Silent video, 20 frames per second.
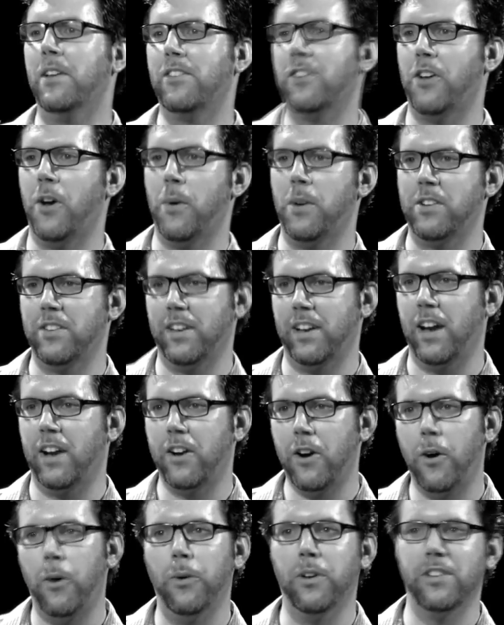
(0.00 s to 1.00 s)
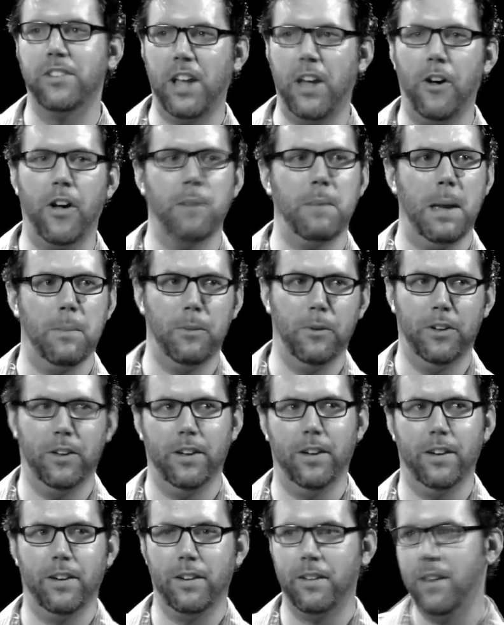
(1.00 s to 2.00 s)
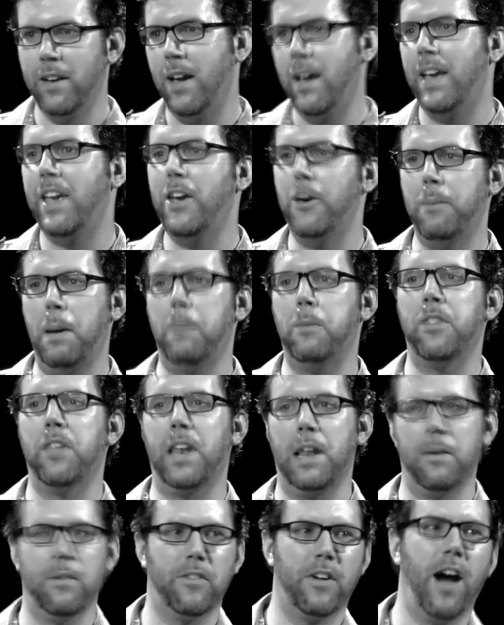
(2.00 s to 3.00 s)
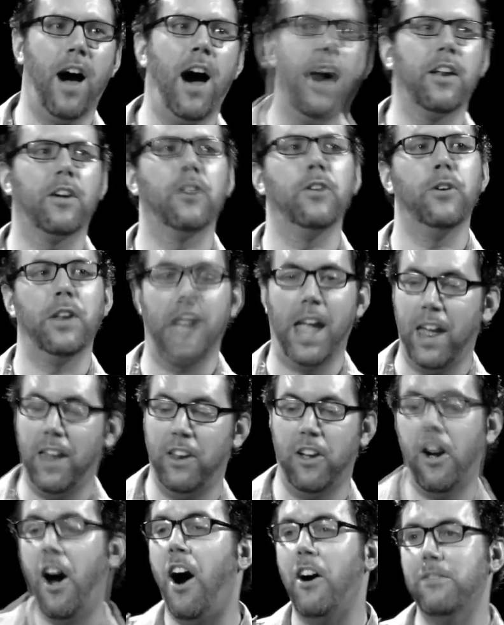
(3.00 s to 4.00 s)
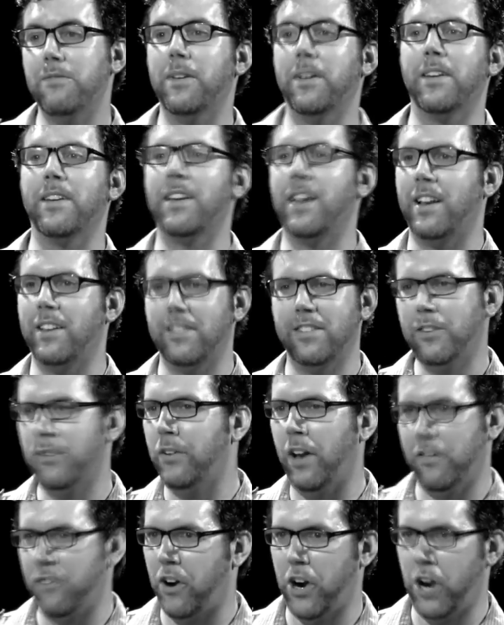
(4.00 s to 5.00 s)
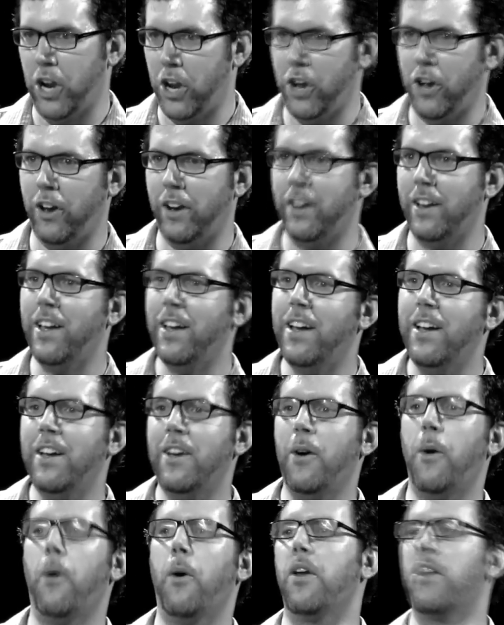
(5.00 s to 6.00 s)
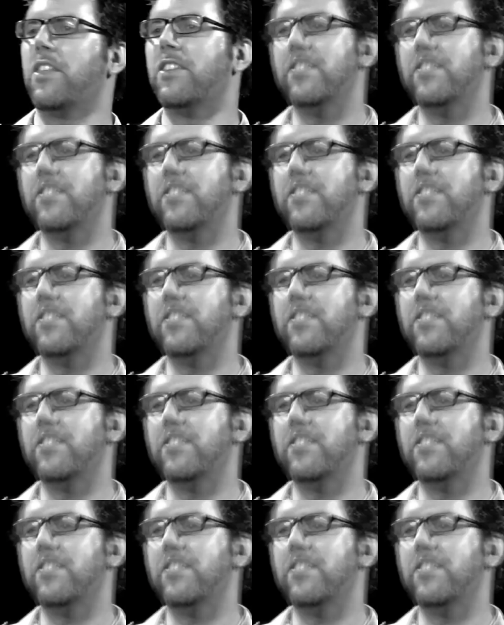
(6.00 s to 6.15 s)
Me To, which is like a cult is telling people to kill people in the name of God, including Andy Kaufman, and it's still not very good. Or